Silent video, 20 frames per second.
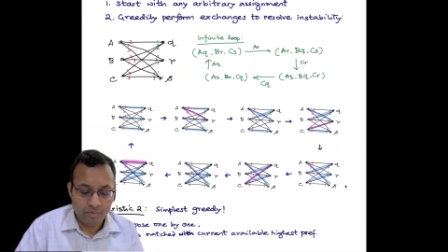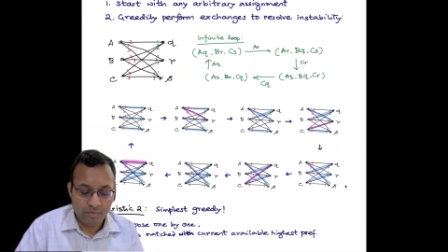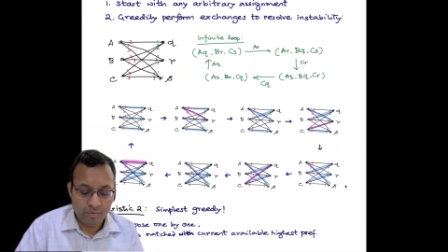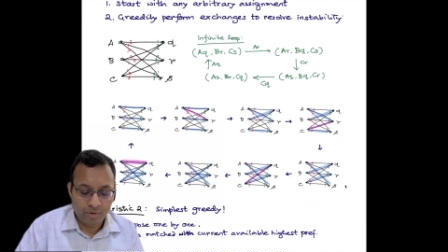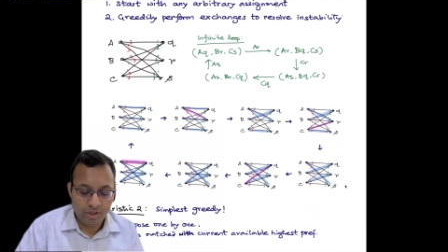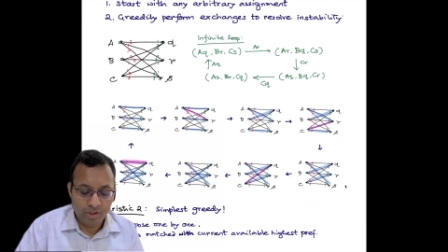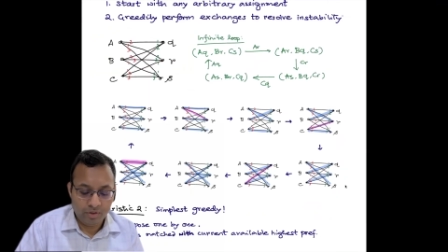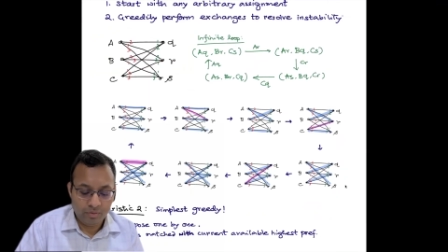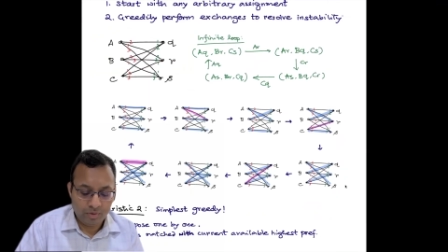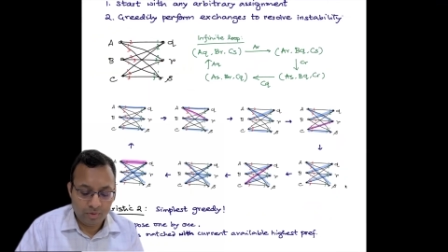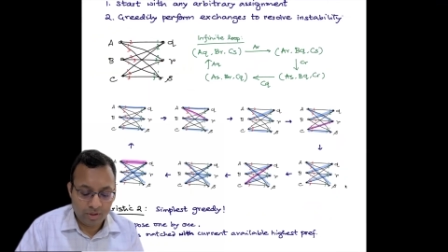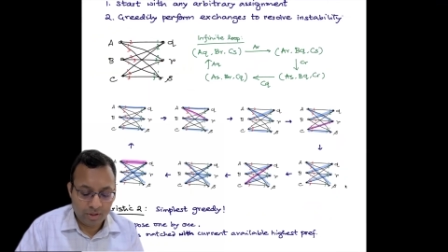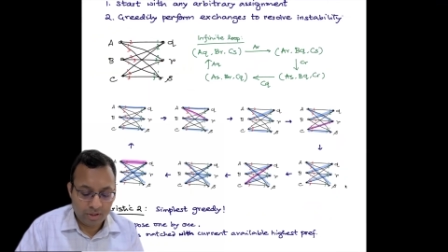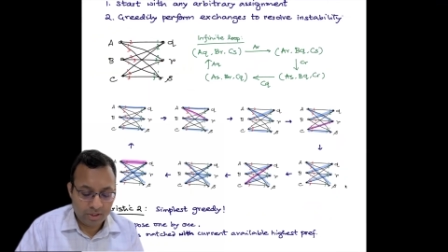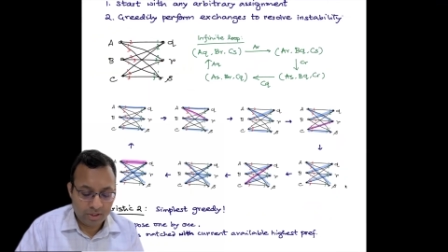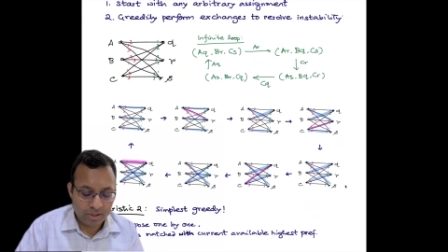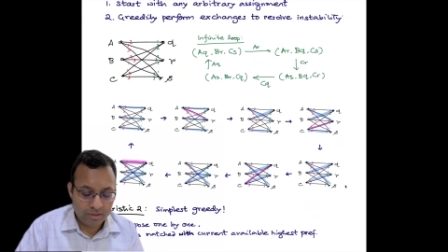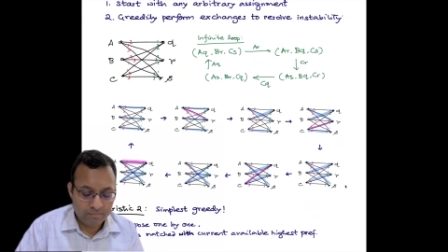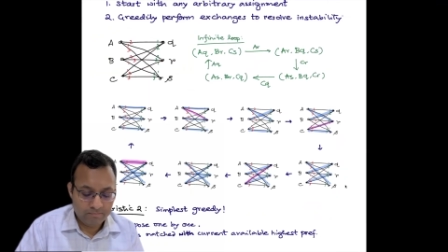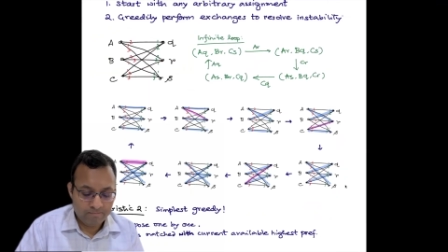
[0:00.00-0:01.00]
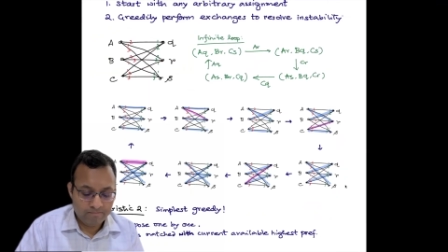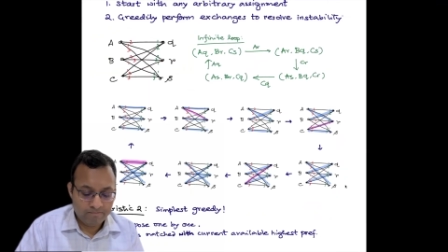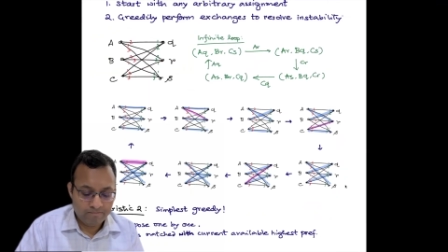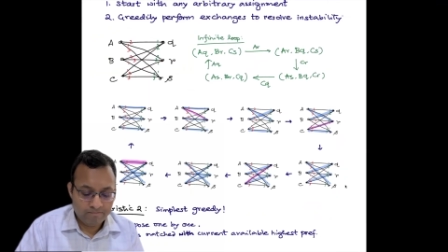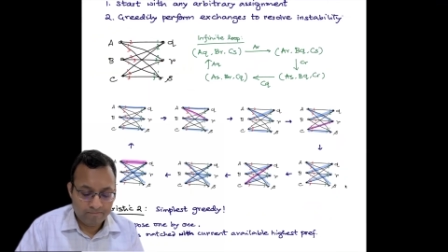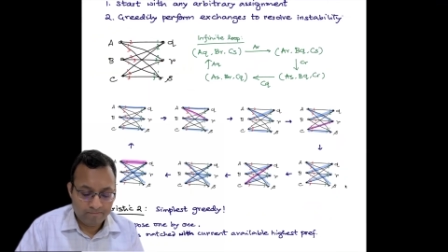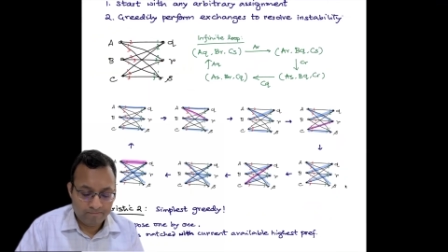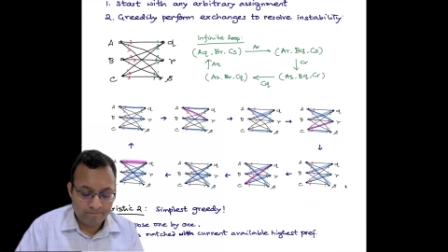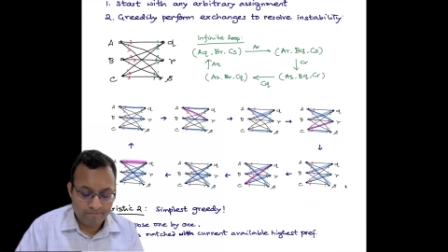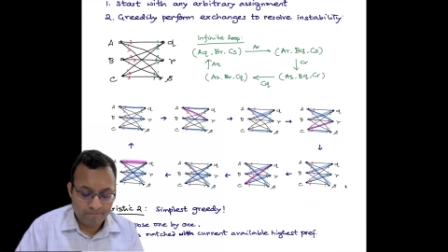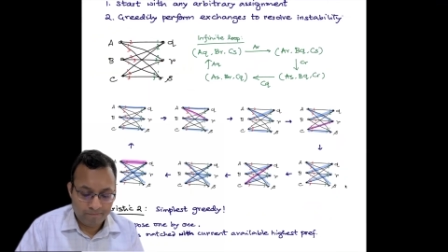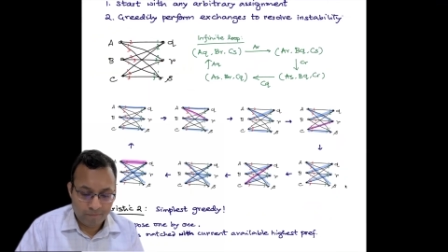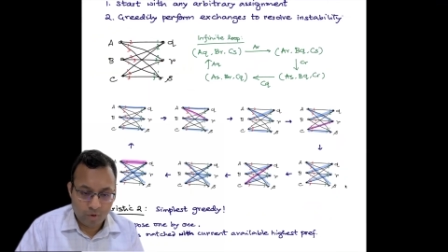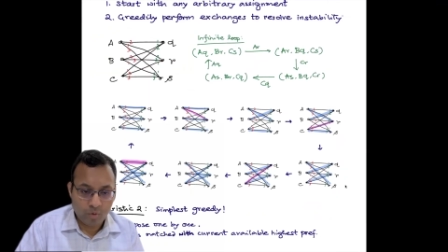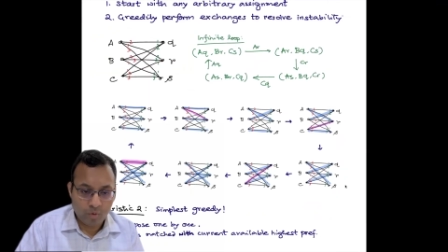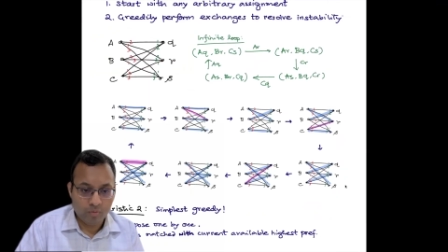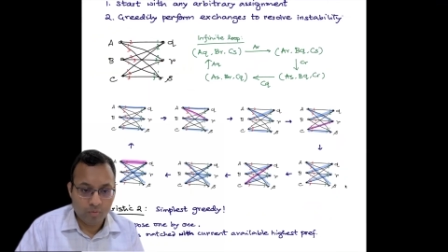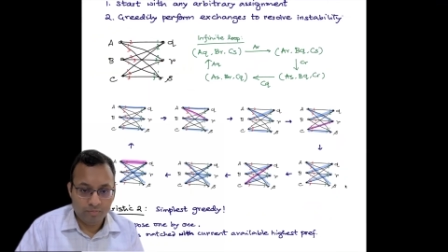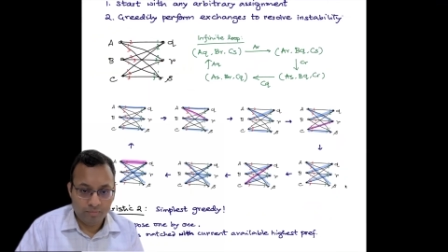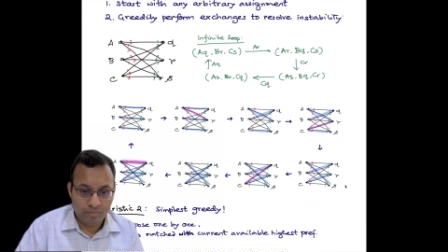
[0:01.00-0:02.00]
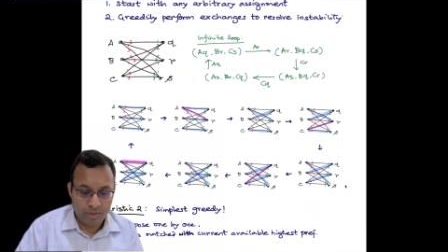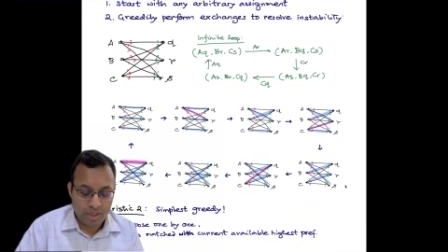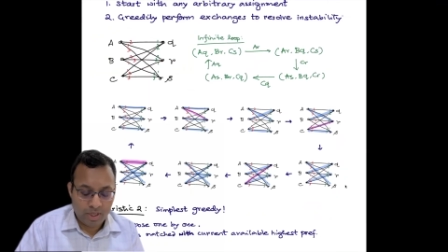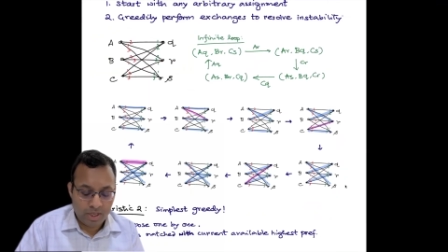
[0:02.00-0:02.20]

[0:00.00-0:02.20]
Will it work? No.